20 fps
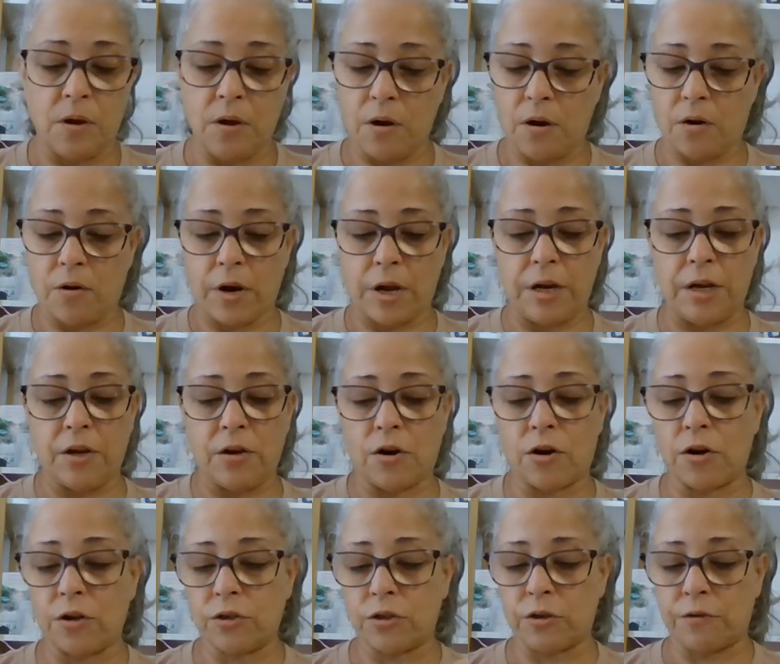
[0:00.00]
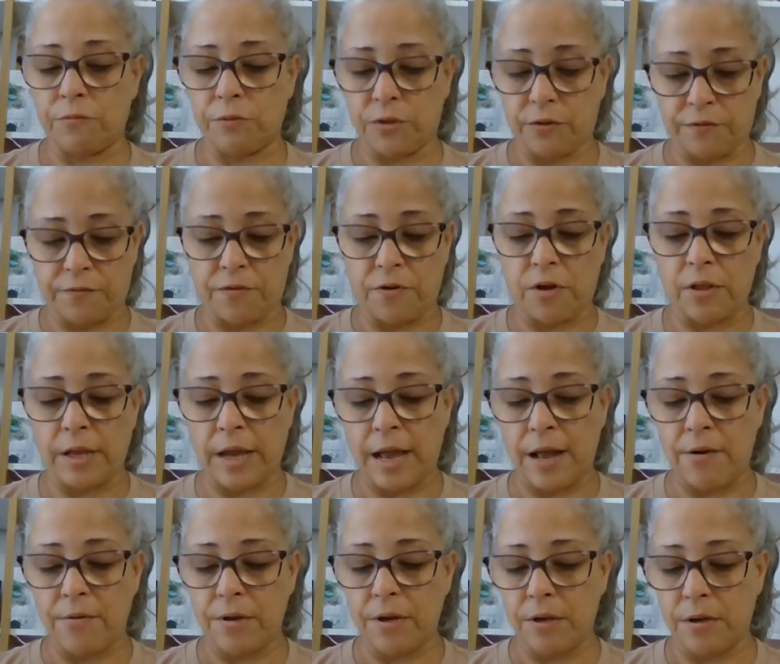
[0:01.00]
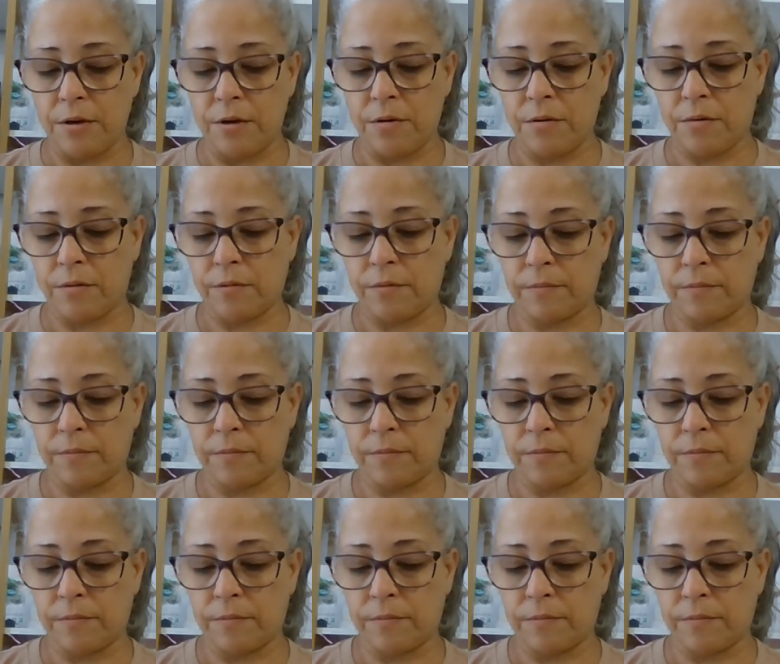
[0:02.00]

Are any cards going to fall out here?